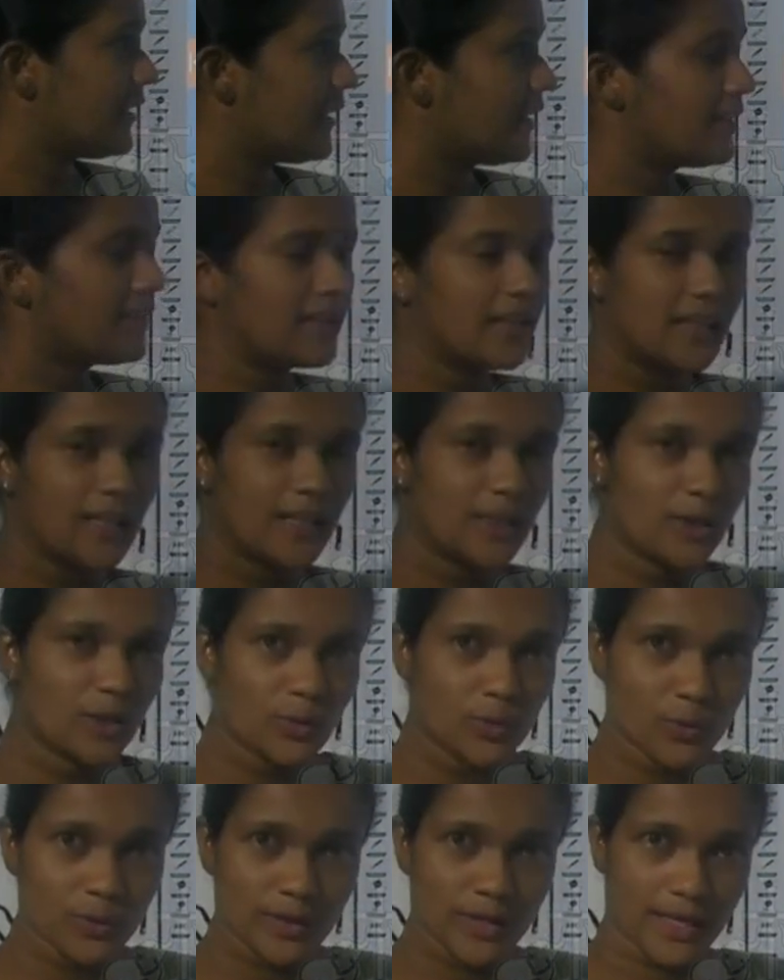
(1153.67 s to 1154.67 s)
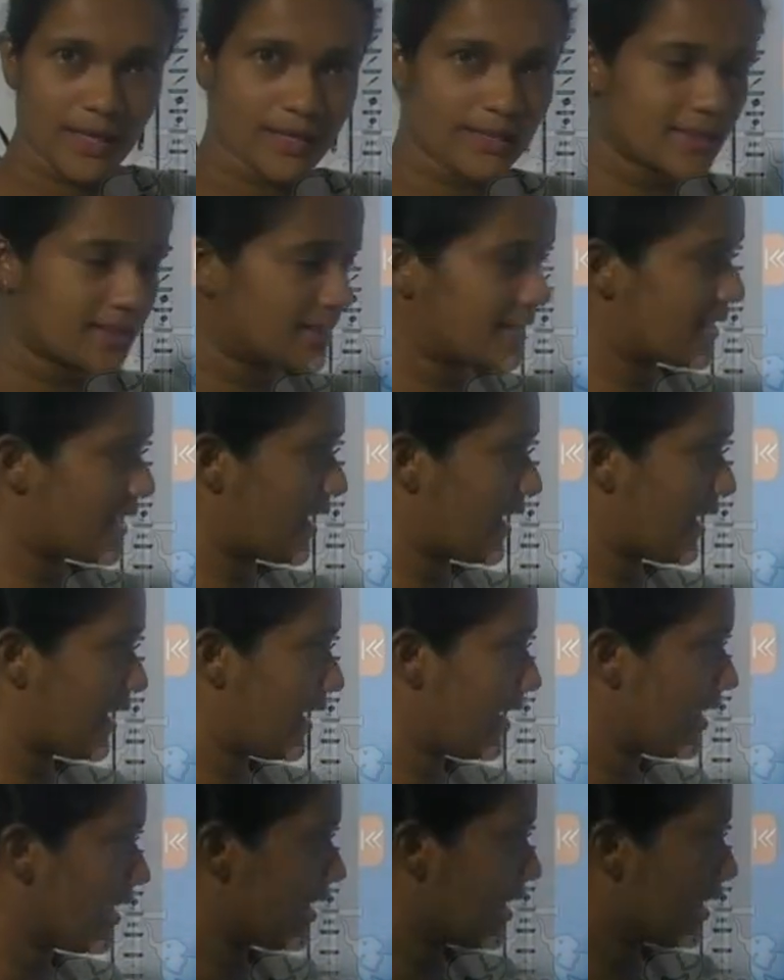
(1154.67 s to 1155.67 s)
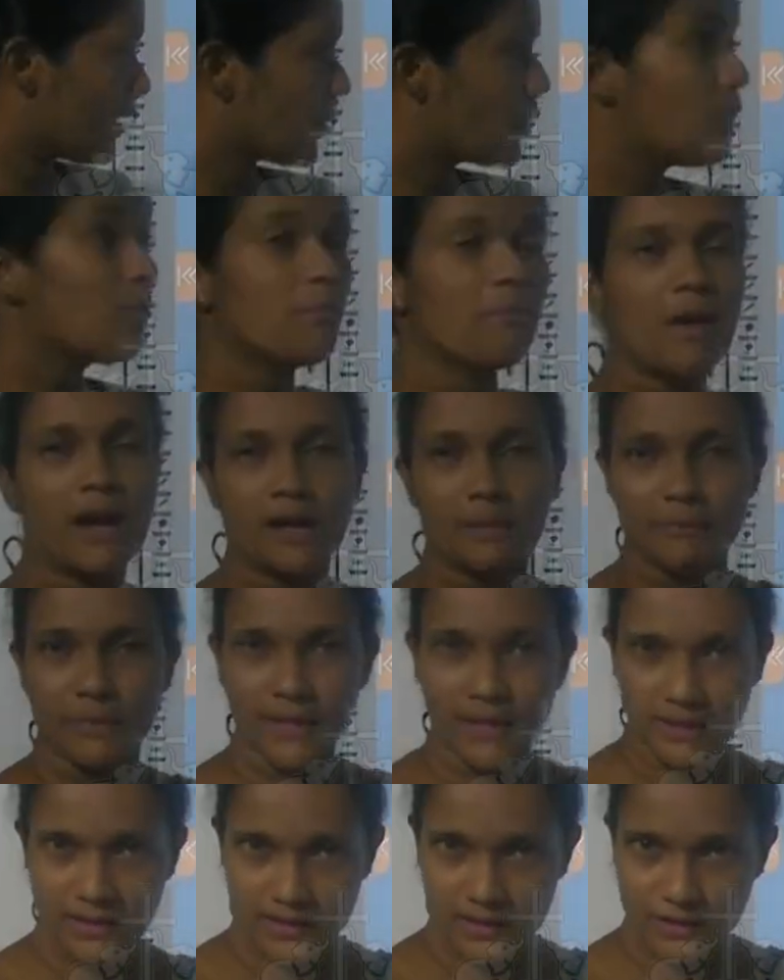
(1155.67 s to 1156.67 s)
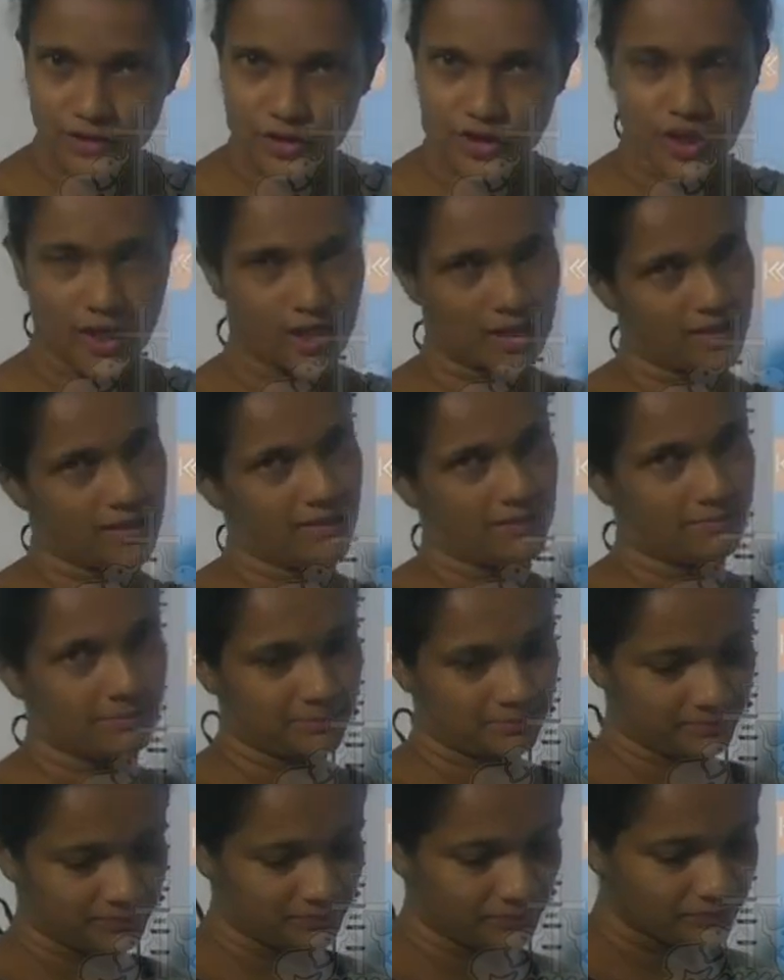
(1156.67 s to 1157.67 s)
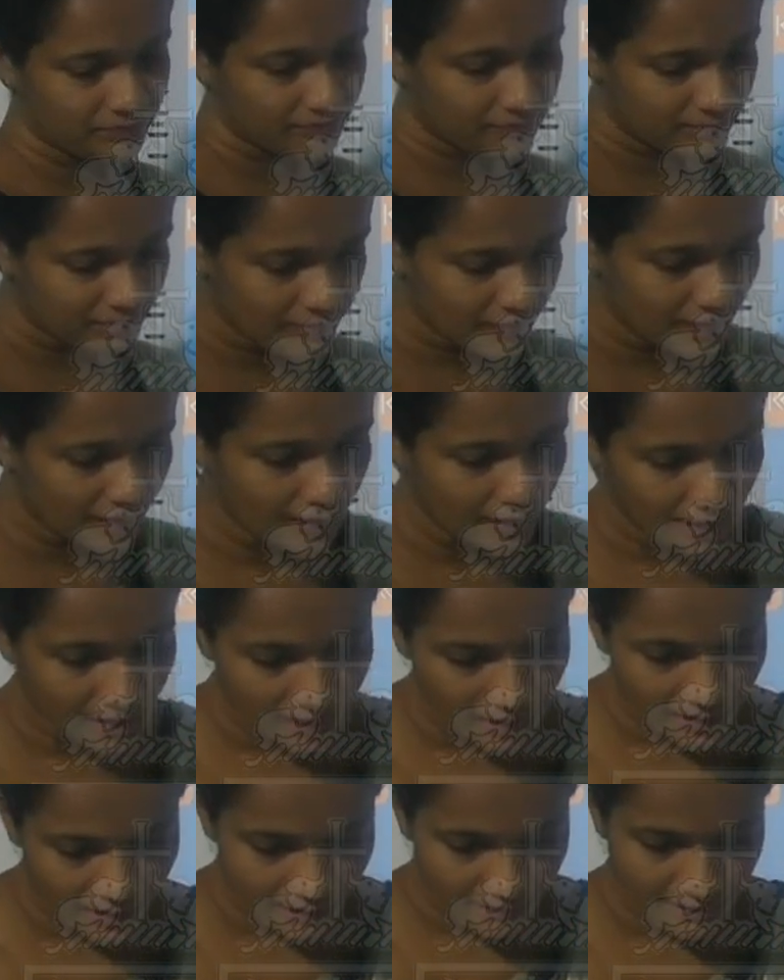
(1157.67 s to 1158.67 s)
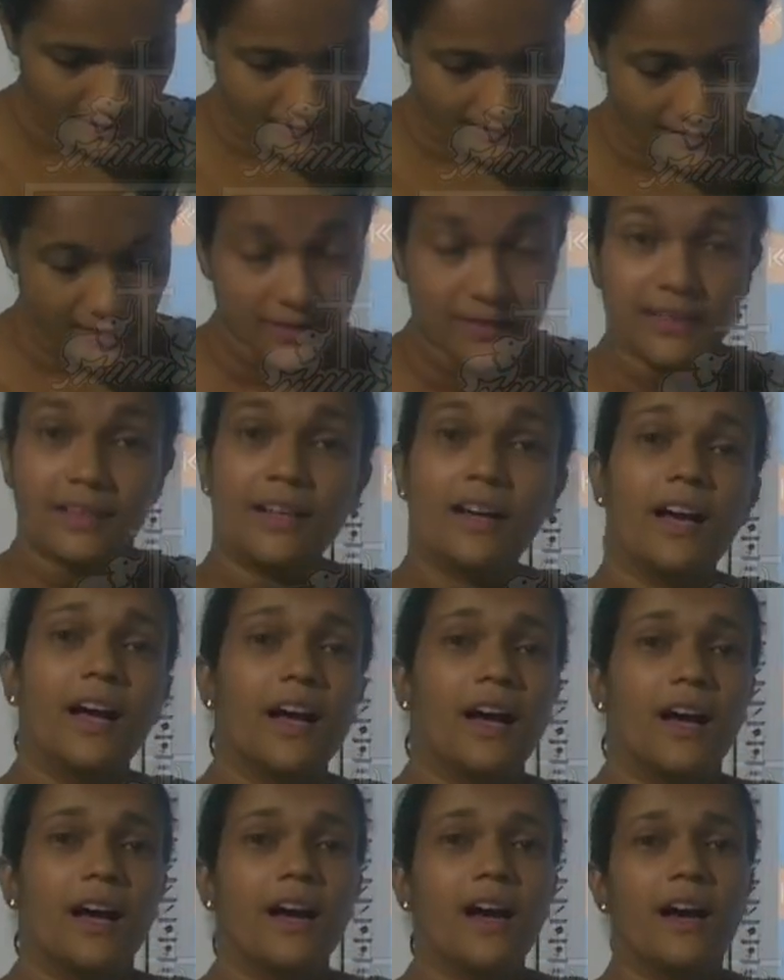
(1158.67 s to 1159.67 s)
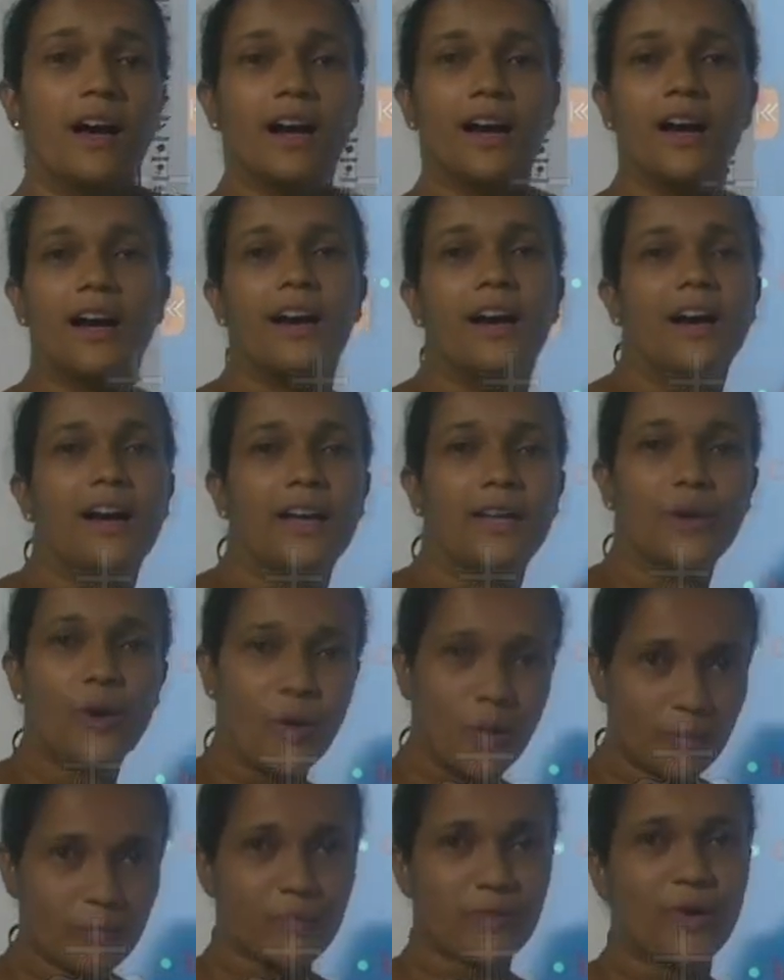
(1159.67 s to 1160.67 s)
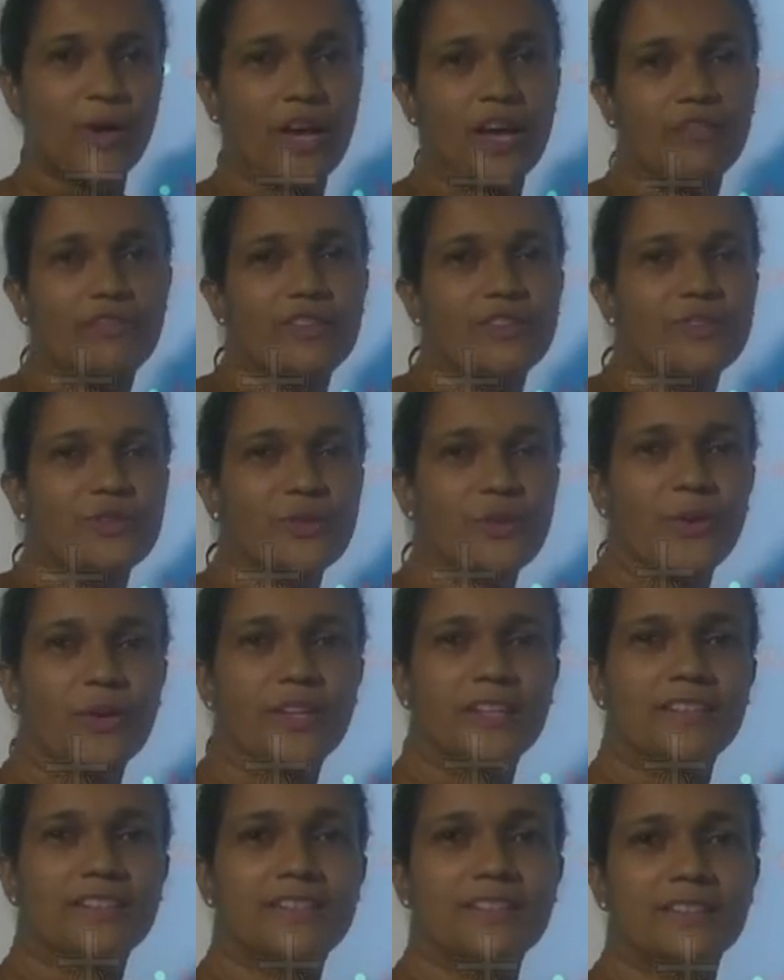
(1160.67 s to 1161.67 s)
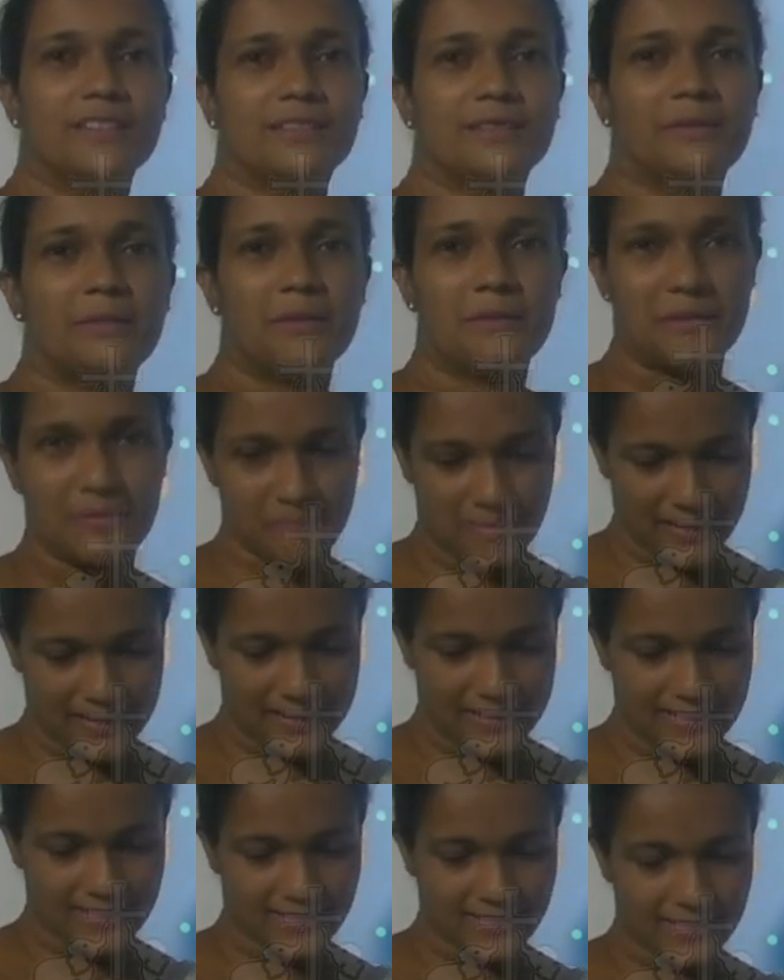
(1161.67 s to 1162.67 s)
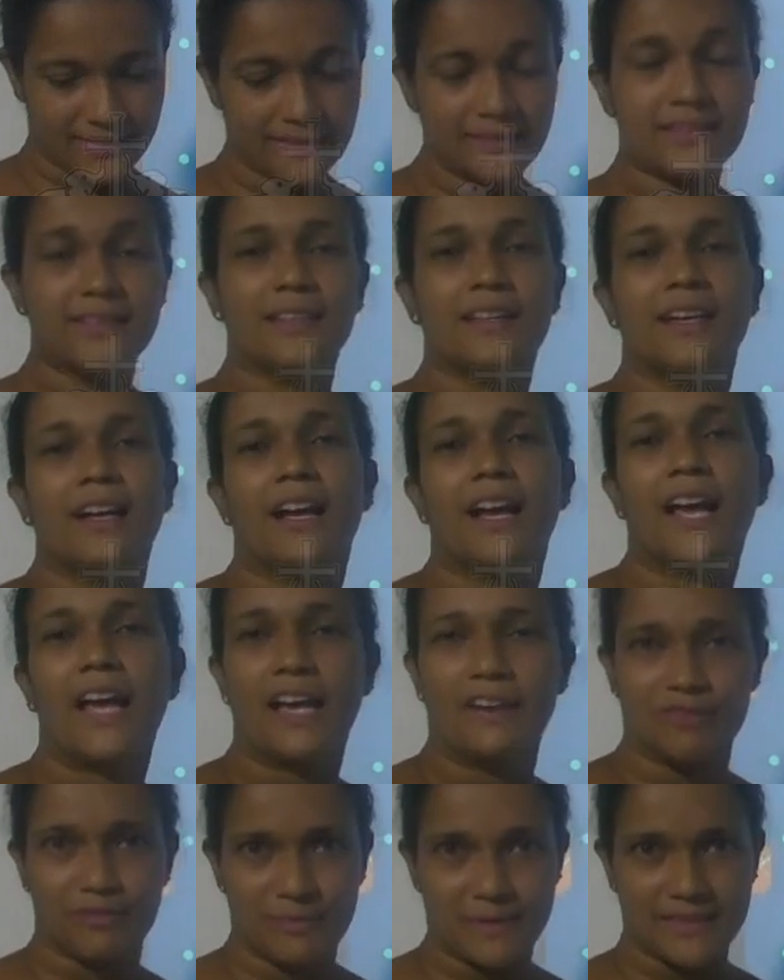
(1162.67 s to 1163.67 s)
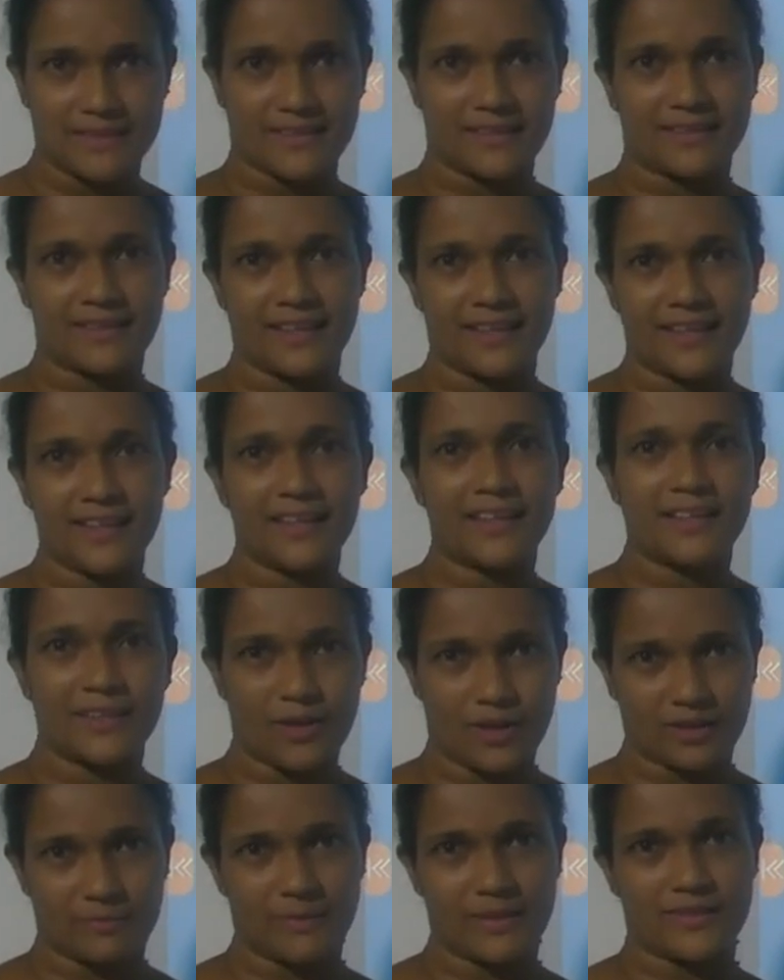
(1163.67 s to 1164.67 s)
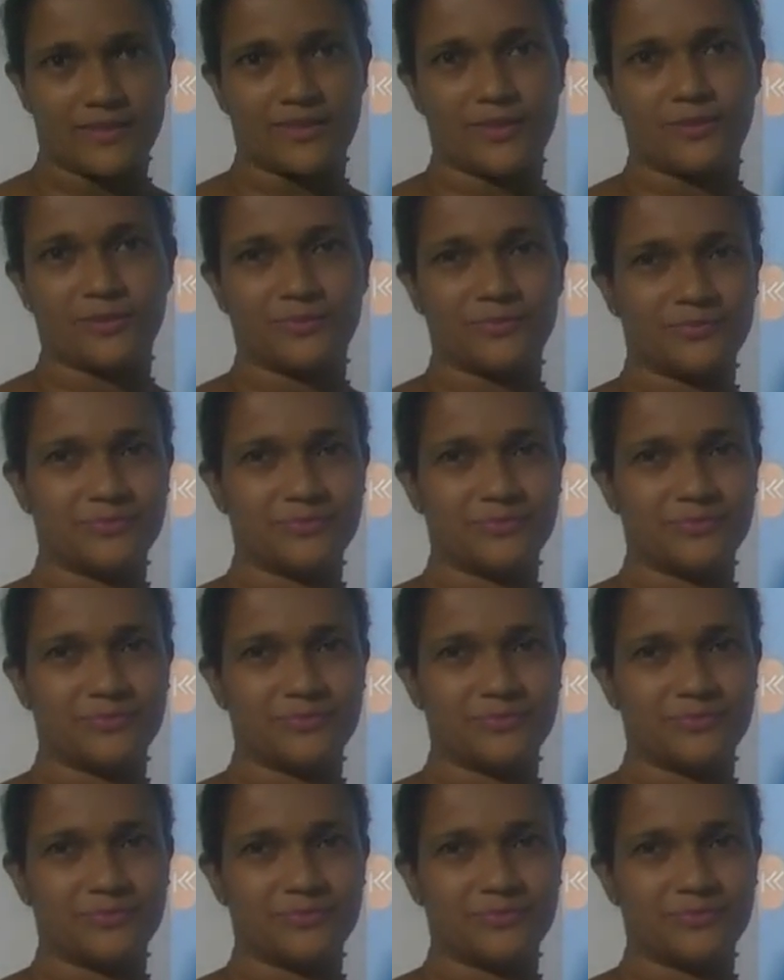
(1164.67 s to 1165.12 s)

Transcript: in Hindu they say Kumbhabi Sheka. Right. I hope you have enjoyed my lesson. Have a blessed day. God bless you.